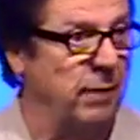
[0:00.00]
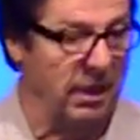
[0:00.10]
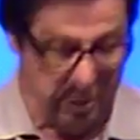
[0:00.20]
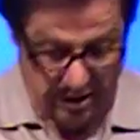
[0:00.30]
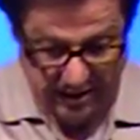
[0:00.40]

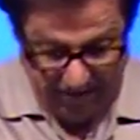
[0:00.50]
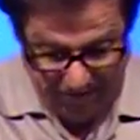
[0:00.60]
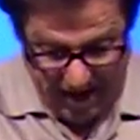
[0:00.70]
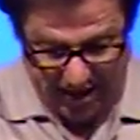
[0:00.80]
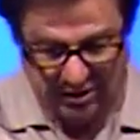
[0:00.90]
by it because how
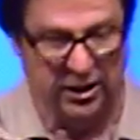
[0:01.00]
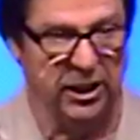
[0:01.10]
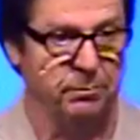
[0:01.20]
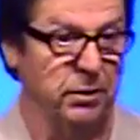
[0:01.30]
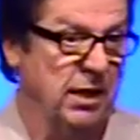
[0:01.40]
fast it
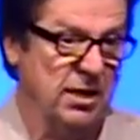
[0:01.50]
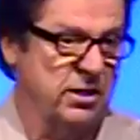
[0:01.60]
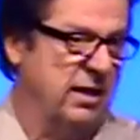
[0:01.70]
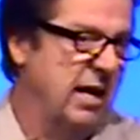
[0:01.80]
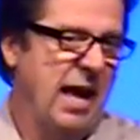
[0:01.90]
is. But God's
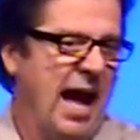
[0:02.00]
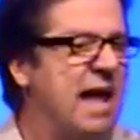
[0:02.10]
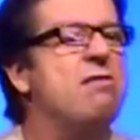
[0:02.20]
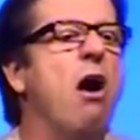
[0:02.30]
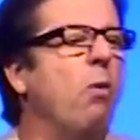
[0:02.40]
saying,
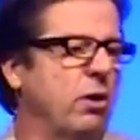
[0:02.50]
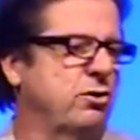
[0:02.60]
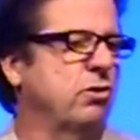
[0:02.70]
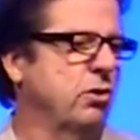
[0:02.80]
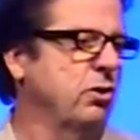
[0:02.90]
I know what
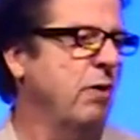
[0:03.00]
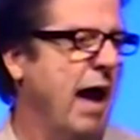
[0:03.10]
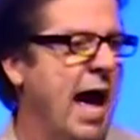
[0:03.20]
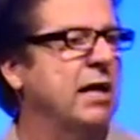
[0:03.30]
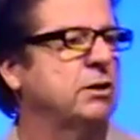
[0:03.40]
you're going to
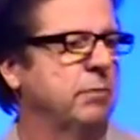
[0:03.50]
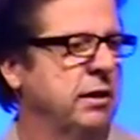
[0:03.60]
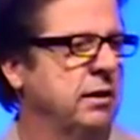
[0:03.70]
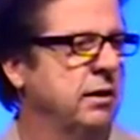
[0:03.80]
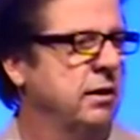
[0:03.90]
ask
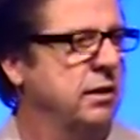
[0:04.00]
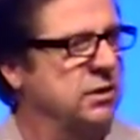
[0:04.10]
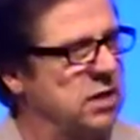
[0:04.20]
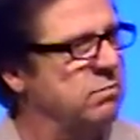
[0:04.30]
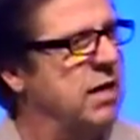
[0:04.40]
me.
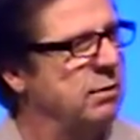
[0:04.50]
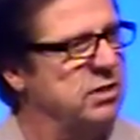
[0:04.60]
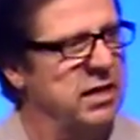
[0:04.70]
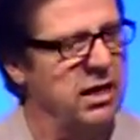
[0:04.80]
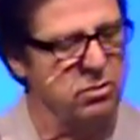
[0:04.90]
And sometimes
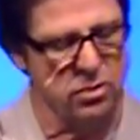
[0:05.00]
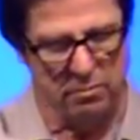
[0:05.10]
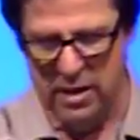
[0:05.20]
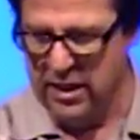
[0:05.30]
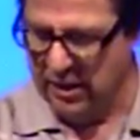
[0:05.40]
the answer is
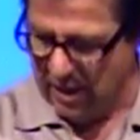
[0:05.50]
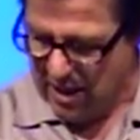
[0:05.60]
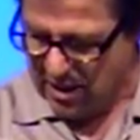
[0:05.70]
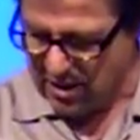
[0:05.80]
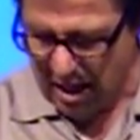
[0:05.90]
immediately.
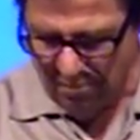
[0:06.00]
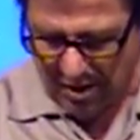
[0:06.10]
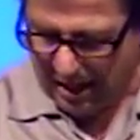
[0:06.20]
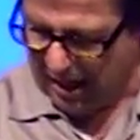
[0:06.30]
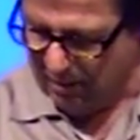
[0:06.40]

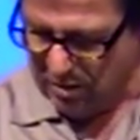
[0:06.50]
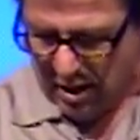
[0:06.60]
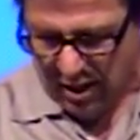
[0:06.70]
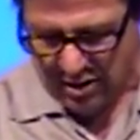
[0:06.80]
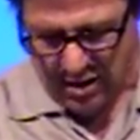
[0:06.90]
Sometimes
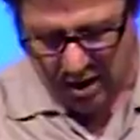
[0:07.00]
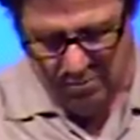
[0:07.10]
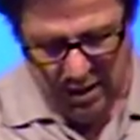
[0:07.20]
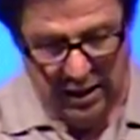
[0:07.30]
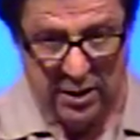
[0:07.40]
it's not
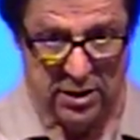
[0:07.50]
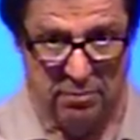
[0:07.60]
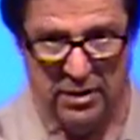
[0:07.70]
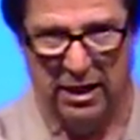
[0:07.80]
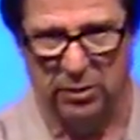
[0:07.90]
immediate,
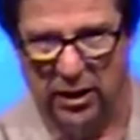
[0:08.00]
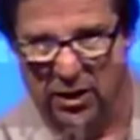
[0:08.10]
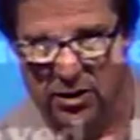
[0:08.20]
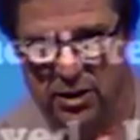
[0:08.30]
sometimes it's